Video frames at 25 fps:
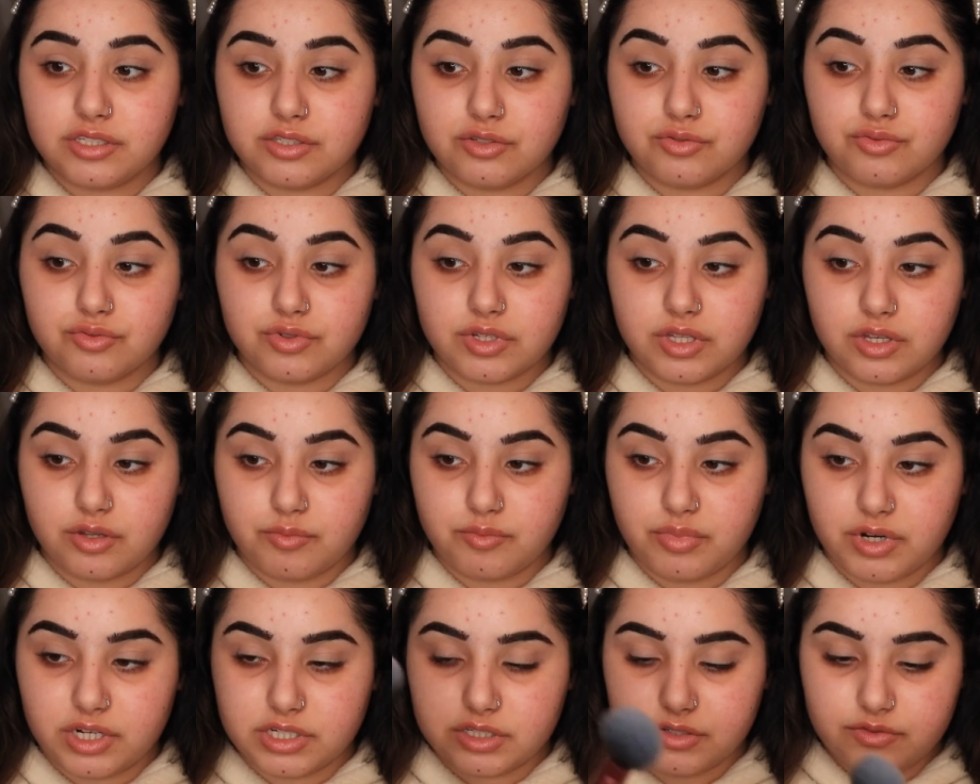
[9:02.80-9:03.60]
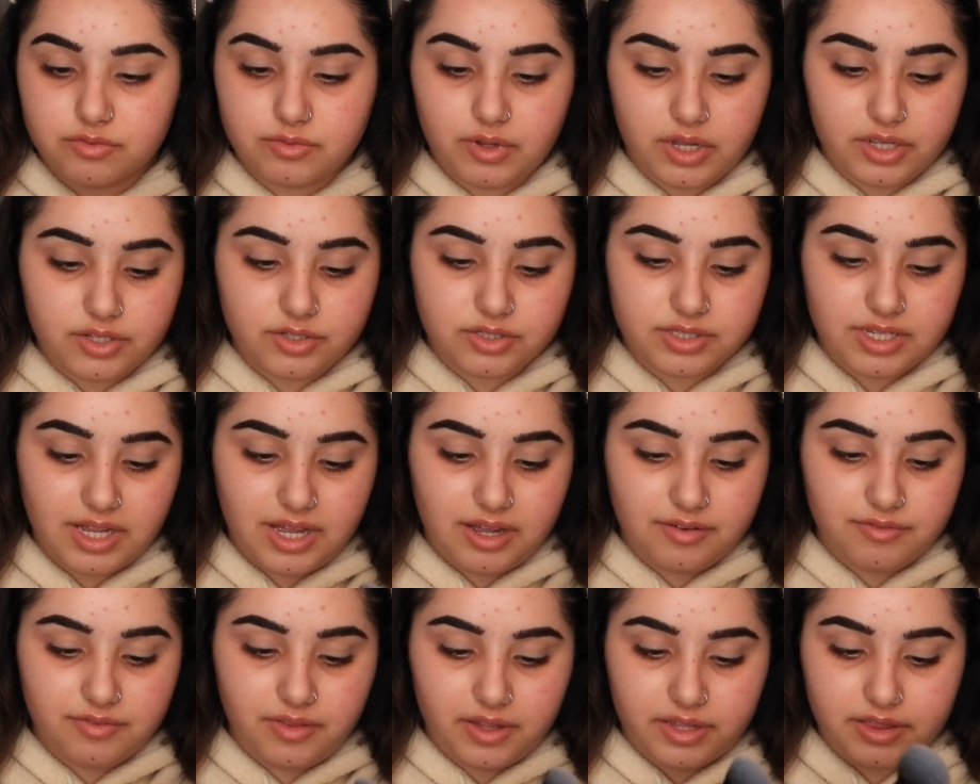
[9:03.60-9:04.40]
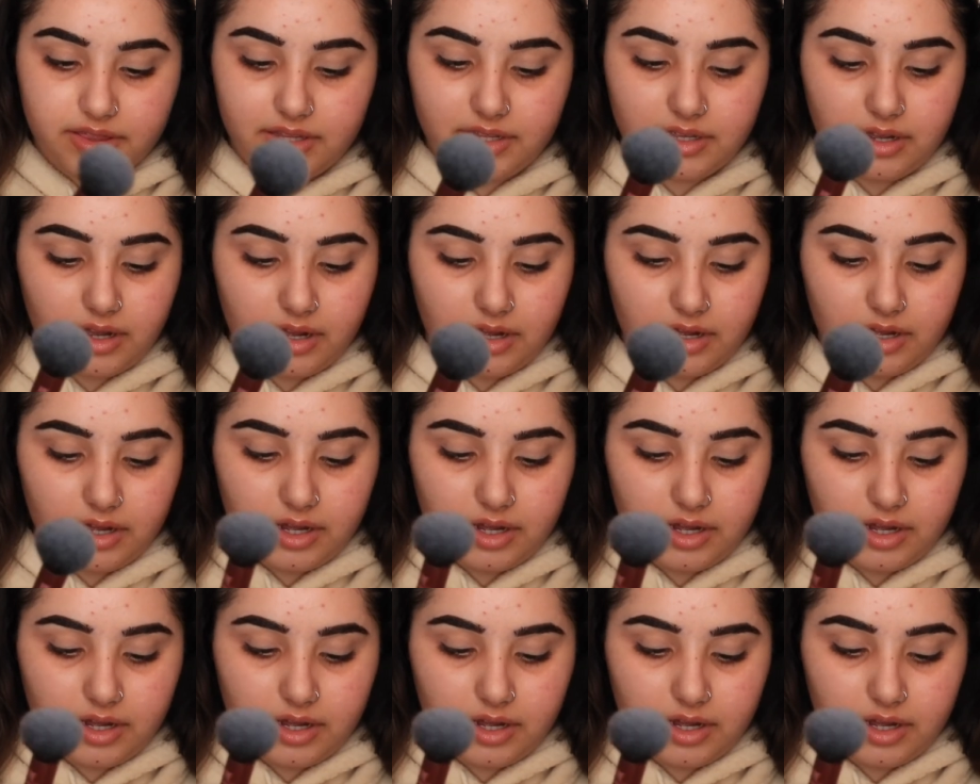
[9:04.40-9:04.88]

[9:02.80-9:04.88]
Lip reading: is a really good brush. I used to have like the